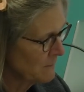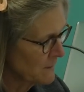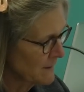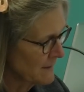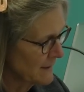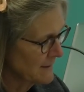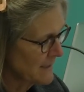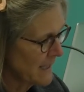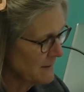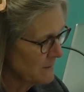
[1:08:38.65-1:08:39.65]
was a
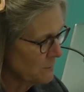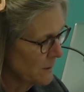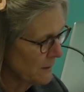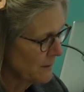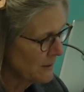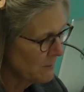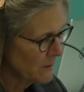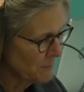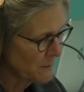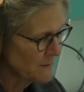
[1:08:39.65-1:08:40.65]
success with
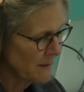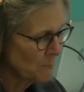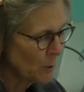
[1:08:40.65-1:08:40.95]
31%